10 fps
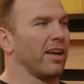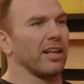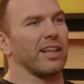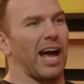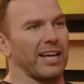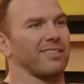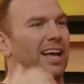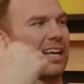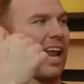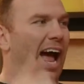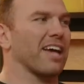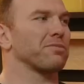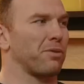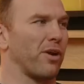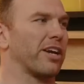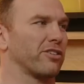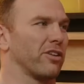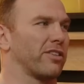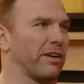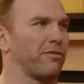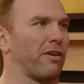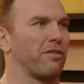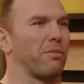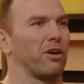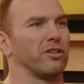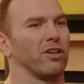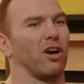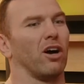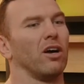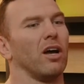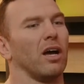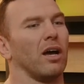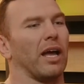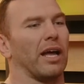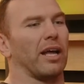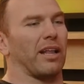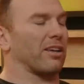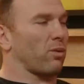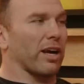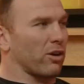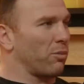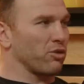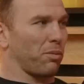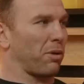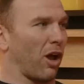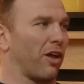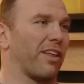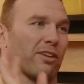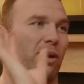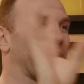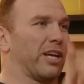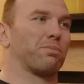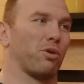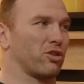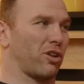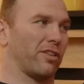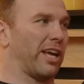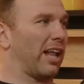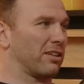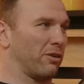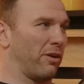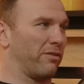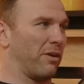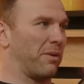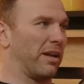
Mm. That is like an aspirational thing for everybody. So that's why it comes up a lot, and that's yeah. why it gets pushed on the algorithm.